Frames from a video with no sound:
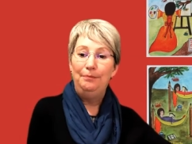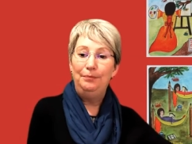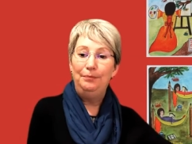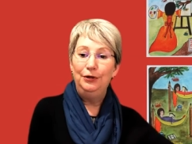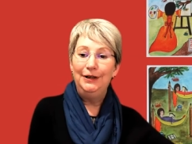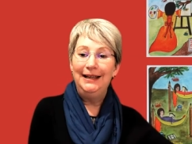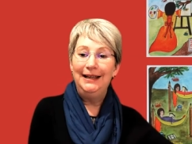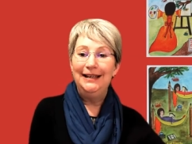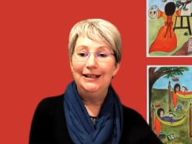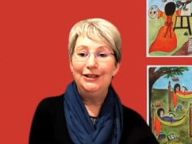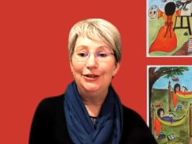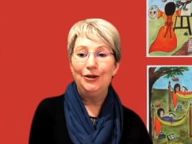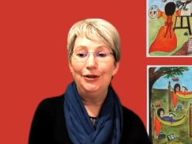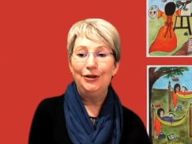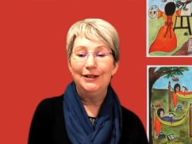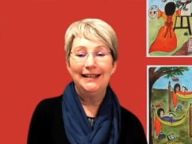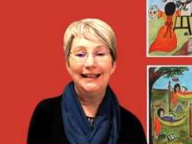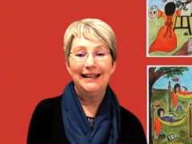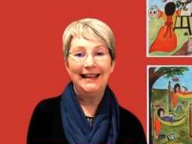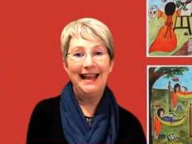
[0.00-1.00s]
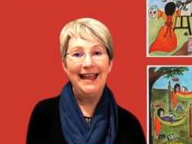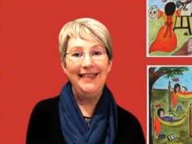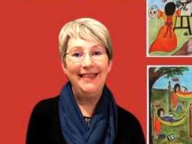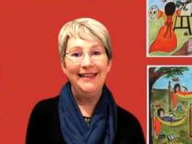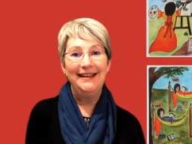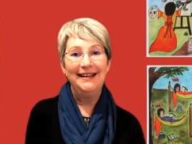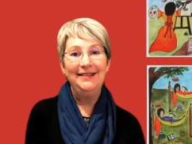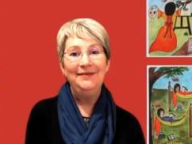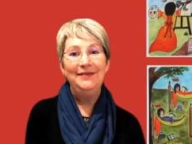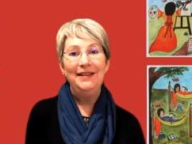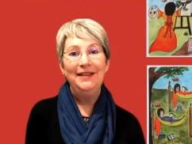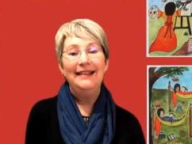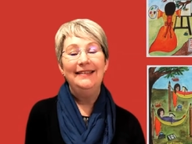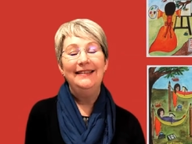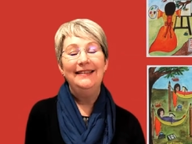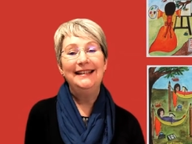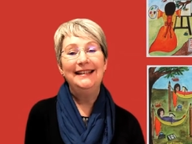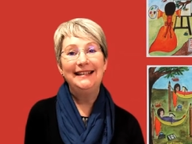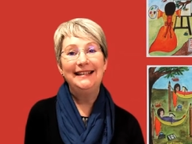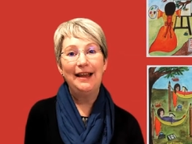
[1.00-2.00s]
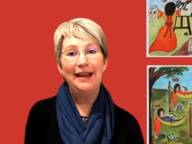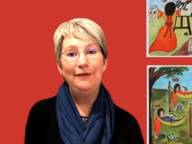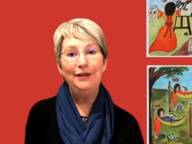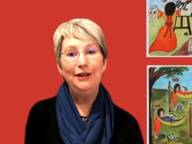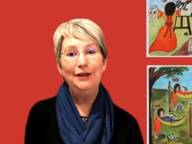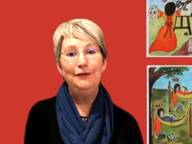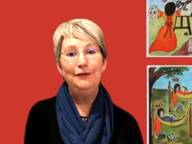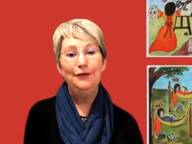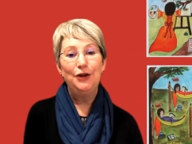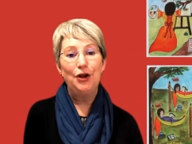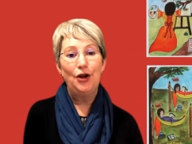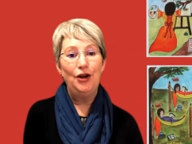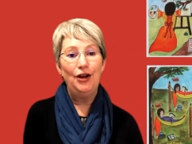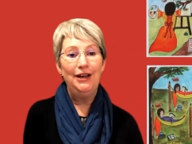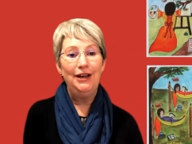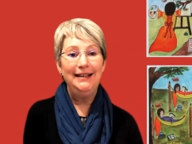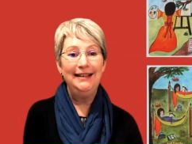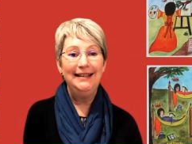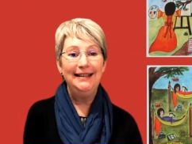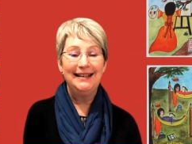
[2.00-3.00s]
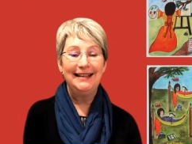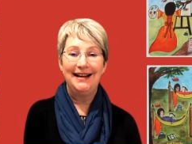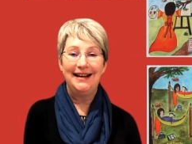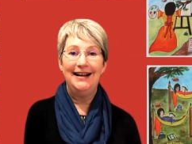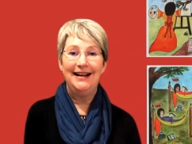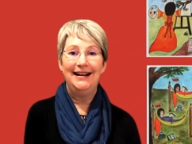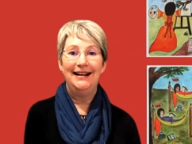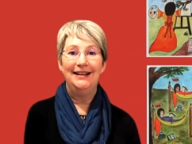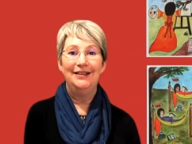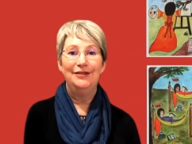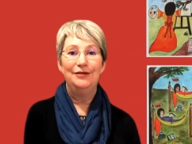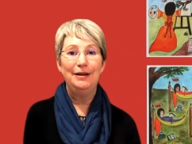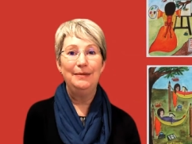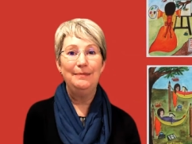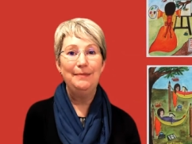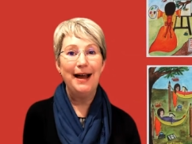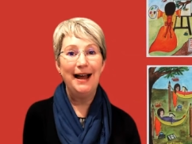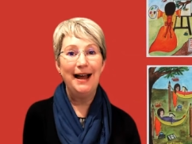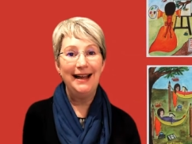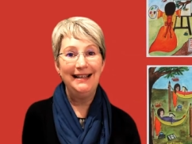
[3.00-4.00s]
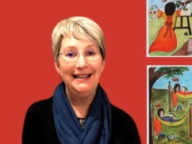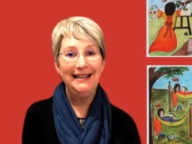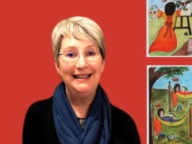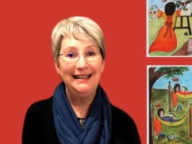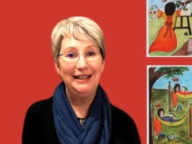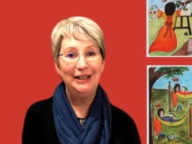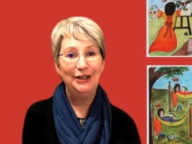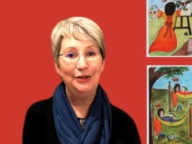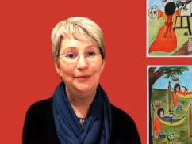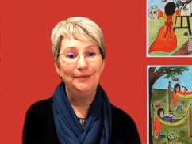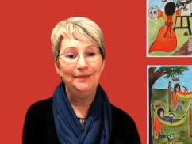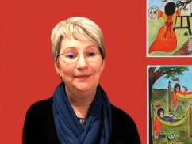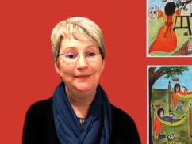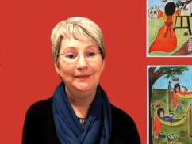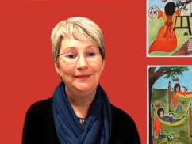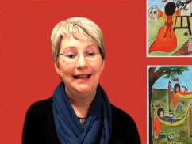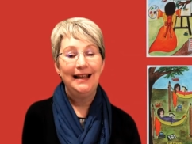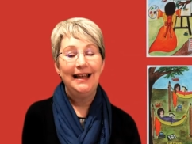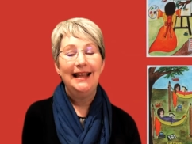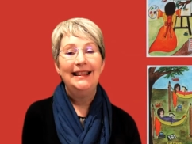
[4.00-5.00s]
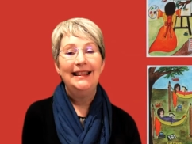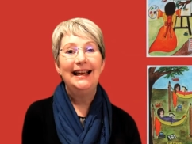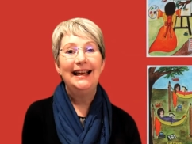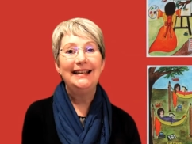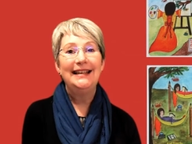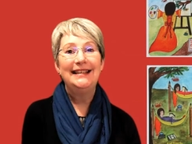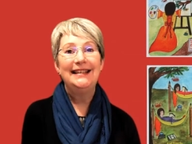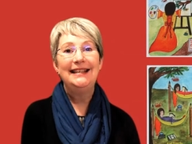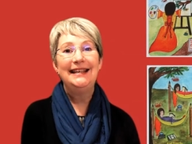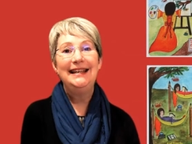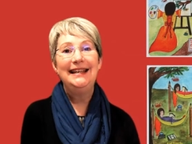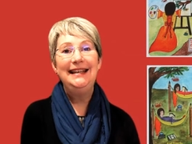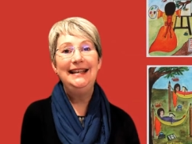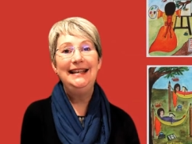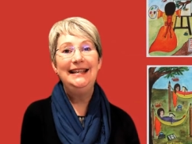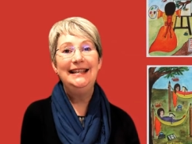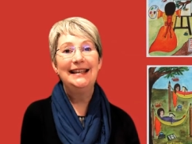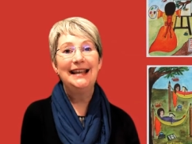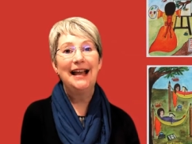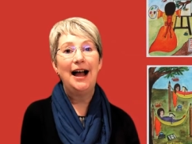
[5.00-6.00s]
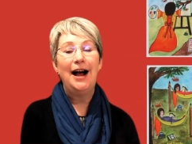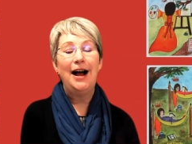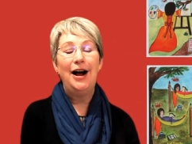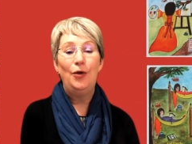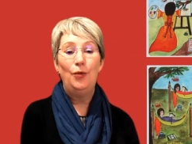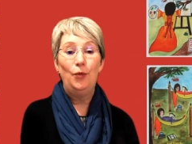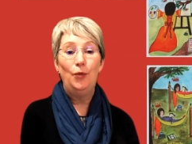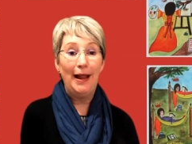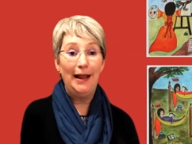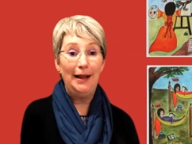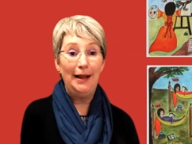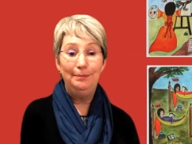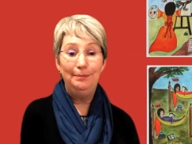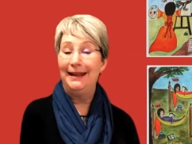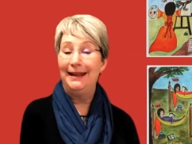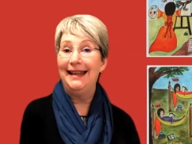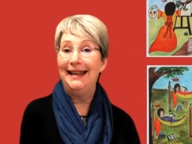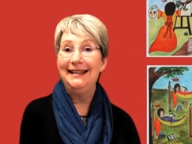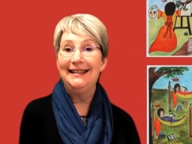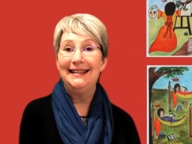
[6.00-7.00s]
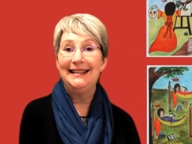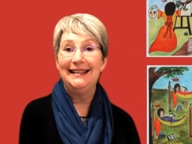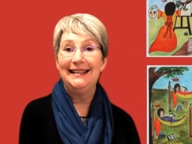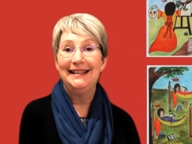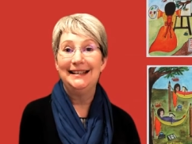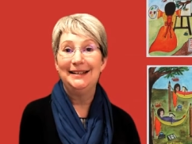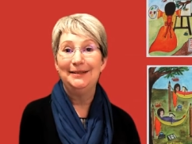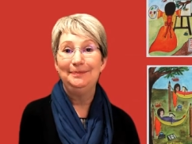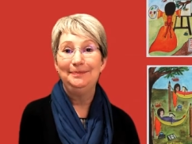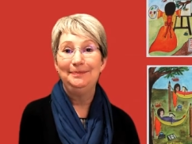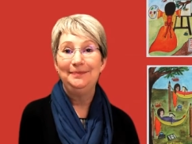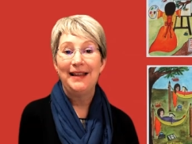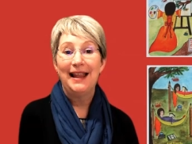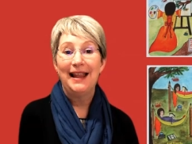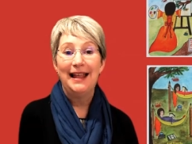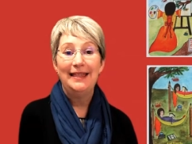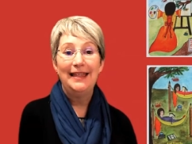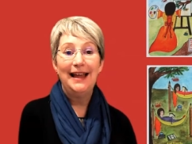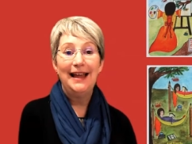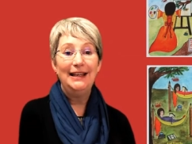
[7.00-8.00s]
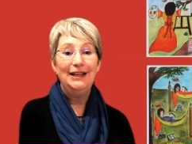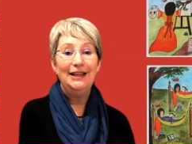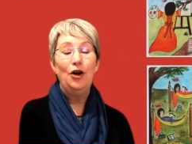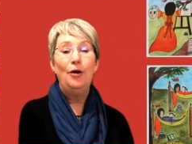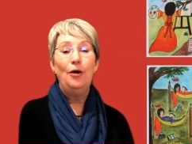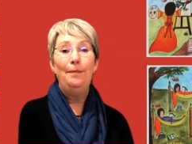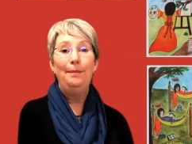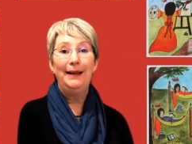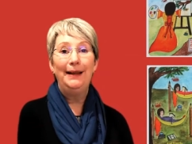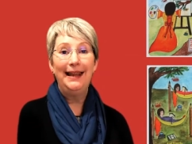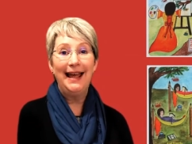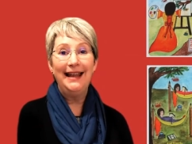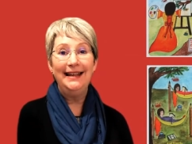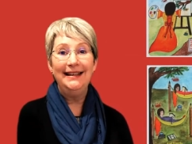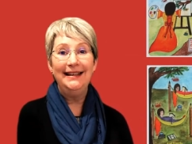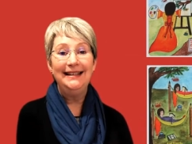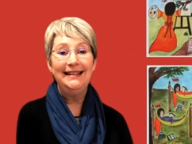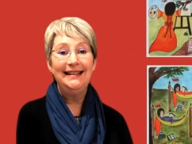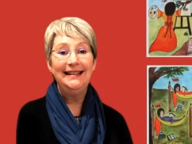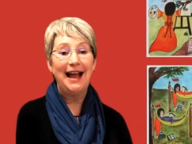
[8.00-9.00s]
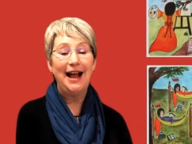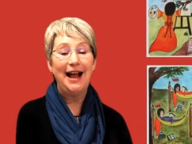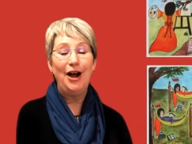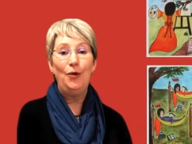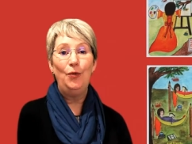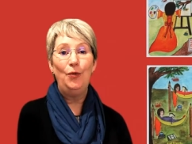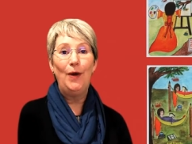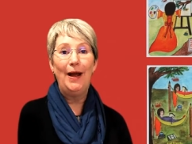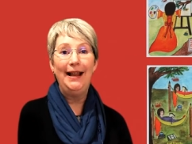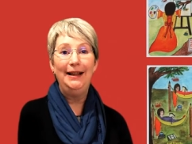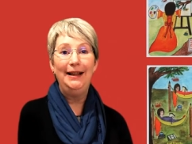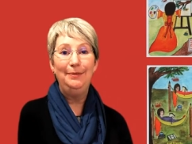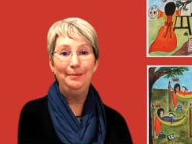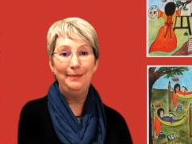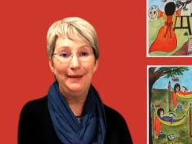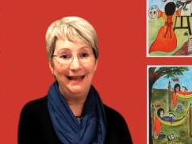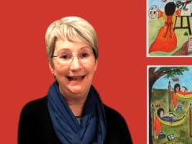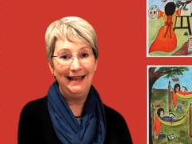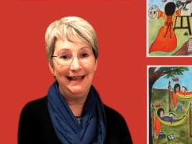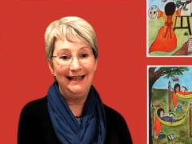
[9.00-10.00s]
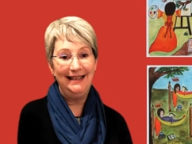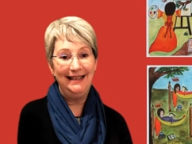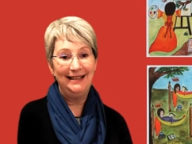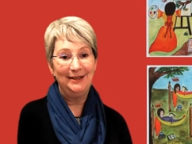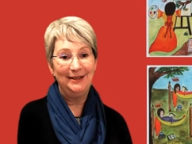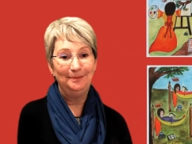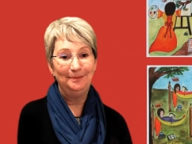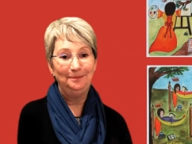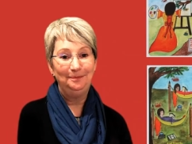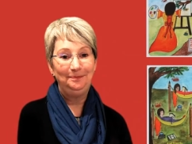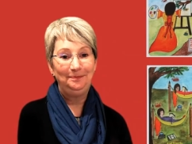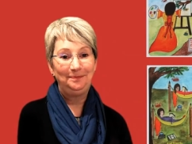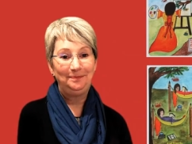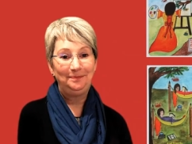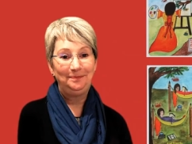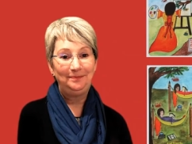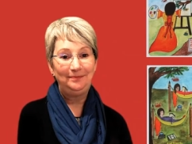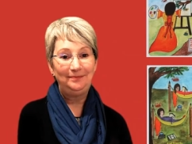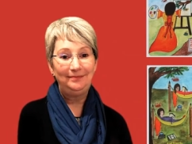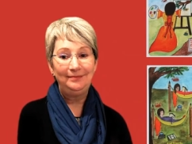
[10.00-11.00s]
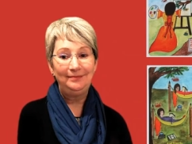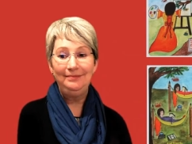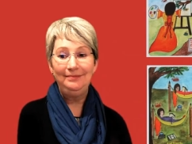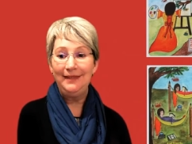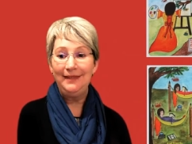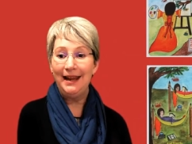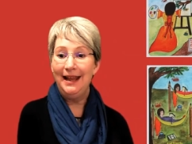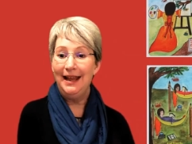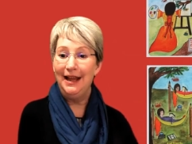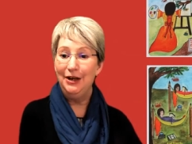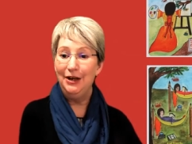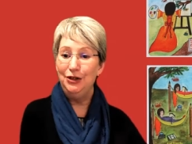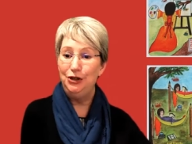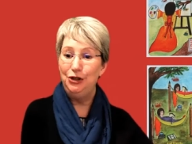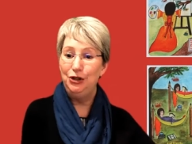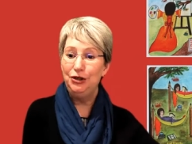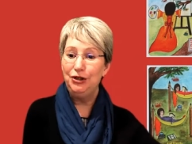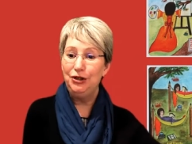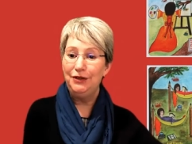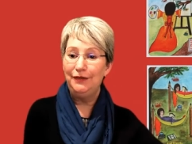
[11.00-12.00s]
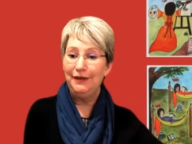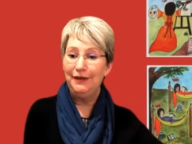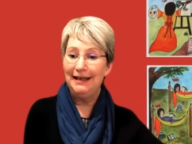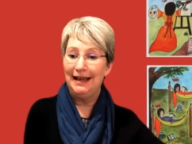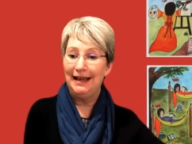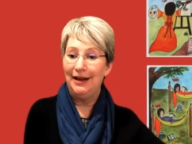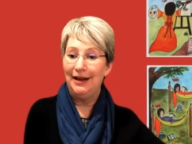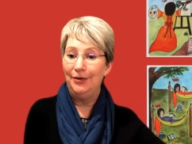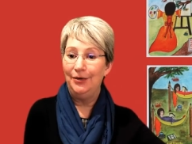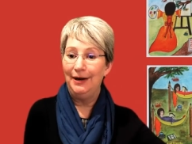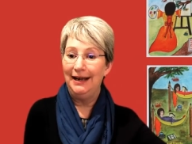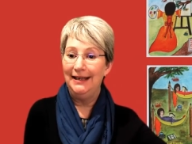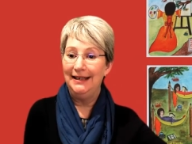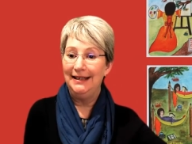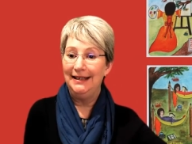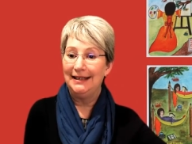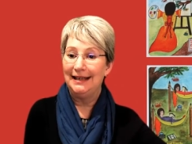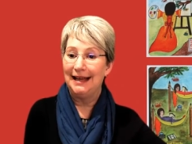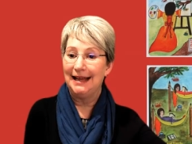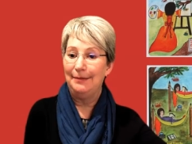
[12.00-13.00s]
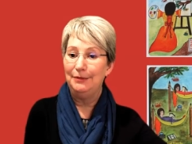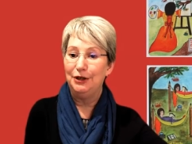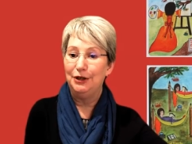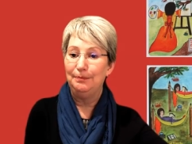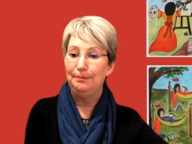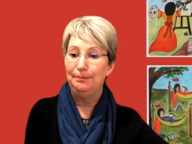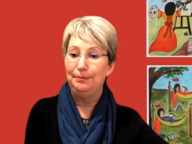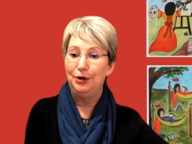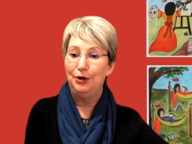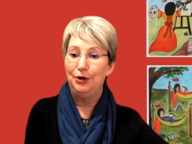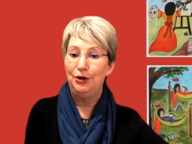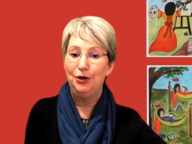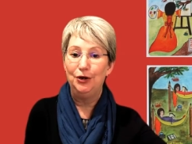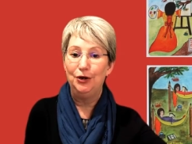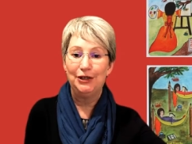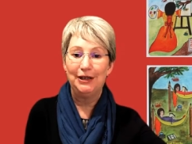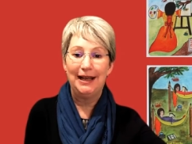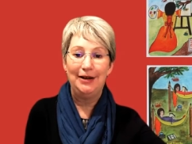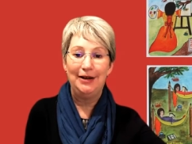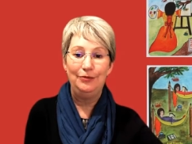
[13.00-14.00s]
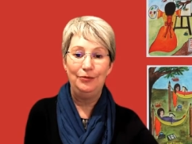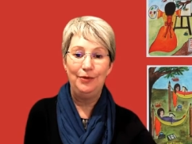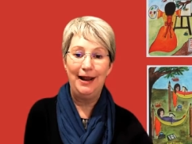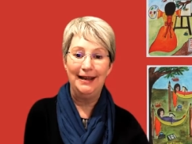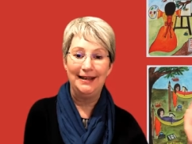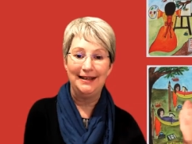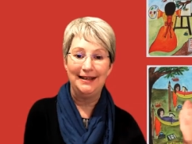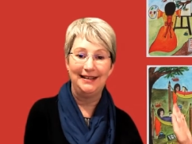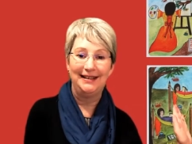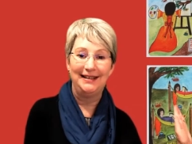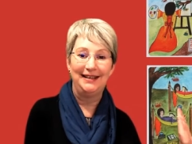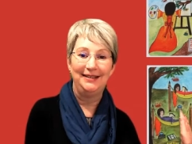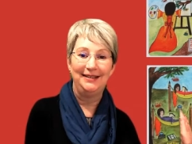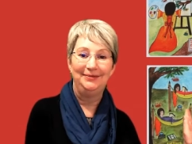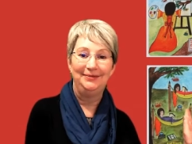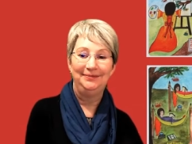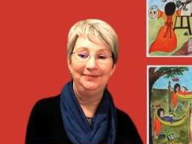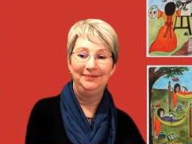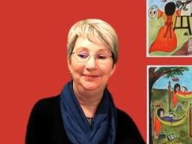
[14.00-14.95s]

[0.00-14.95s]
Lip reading: Pulling it all together, the Seven of Coins card reminds you that seeds are well planted, that your plans are well made. And just for now, it's time to pause and rest.